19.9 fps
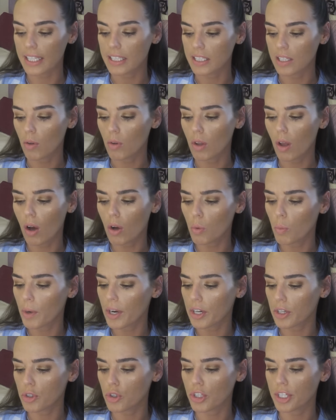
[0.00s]
It's a
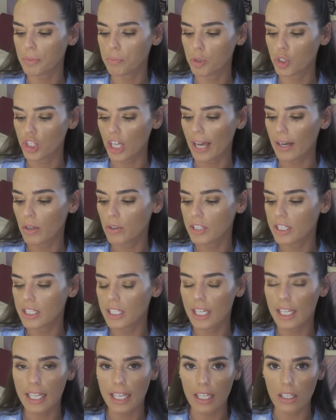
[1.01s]
longwear cream shadow
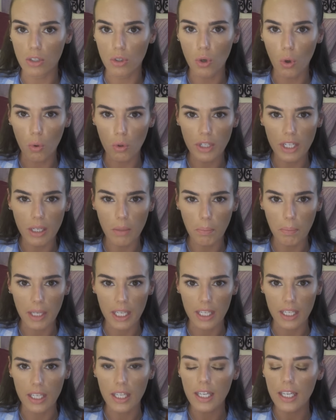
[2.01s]
stick in golden
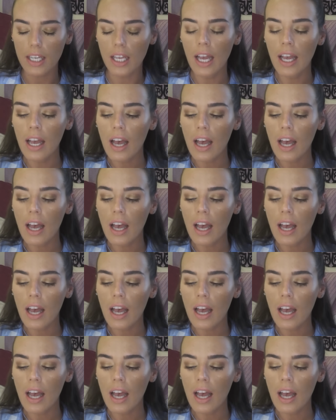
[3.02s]
pink.